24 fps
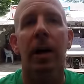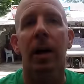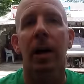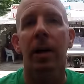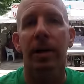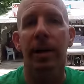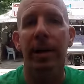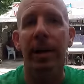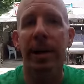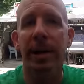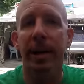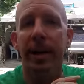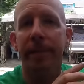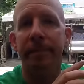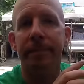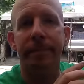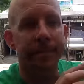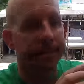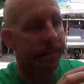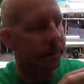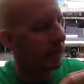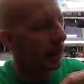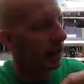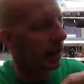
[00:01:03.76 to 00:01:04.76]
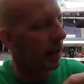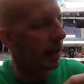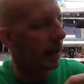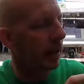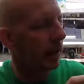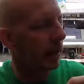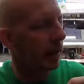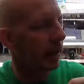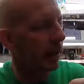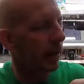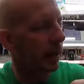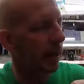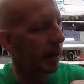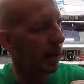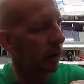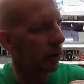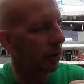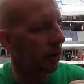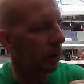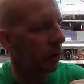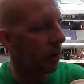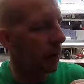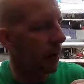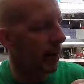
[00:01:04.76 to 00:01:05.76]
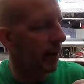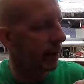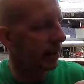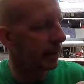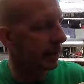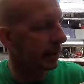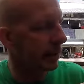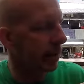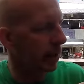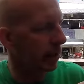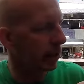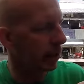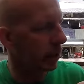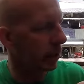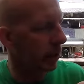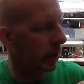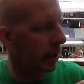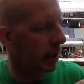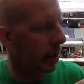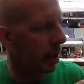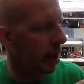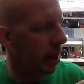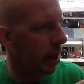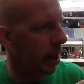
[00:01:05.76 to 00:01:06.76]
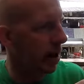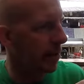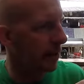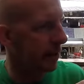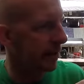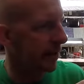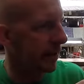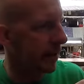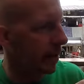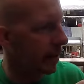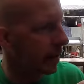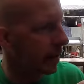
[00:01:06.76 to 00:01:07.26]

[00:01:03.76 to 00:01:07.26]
Again, I don't know why it's not turning off.